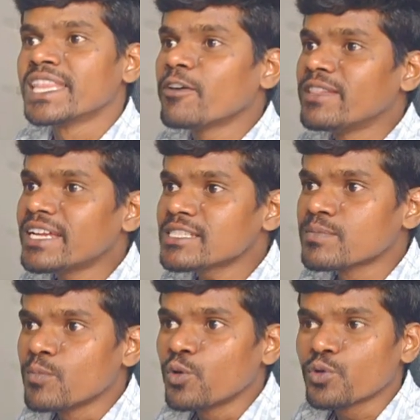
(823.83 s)
Now
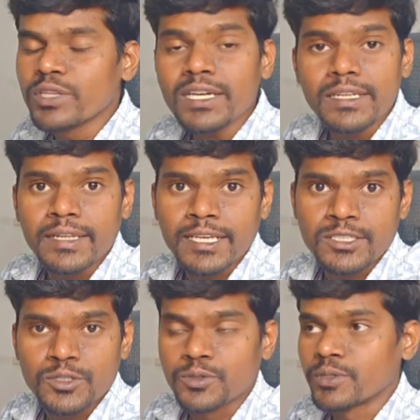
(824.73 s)
let's move to the
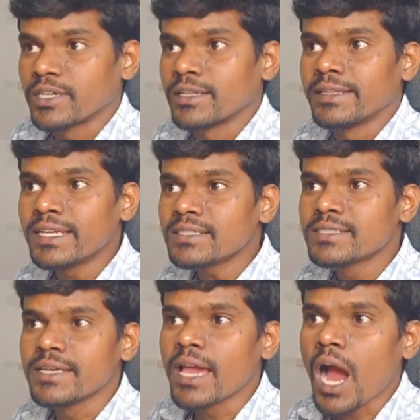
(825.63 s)
next tutorial.
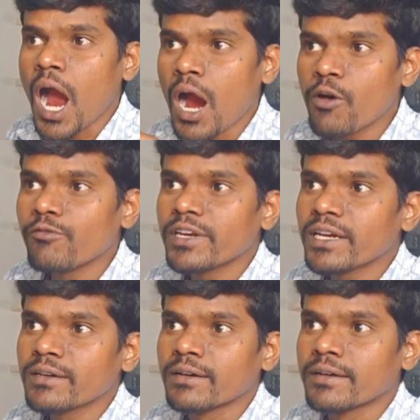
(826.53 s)
Let's see how we
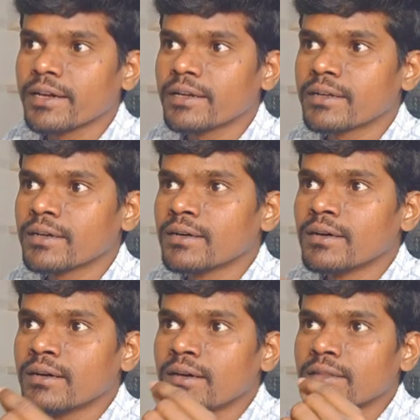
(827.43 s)
can create
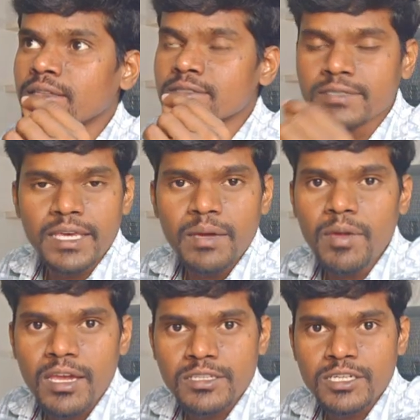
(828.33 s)
the
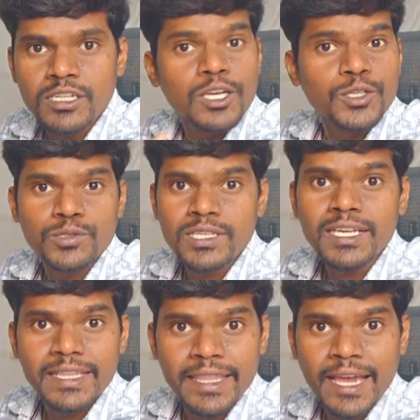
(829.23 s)
same agent
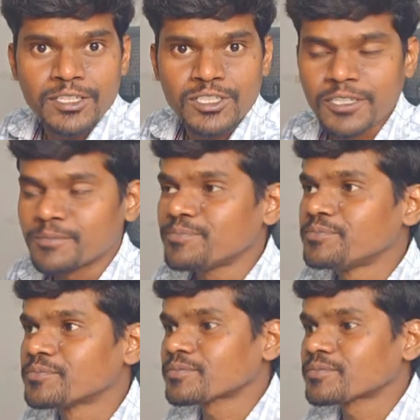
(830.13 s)
using LangChain.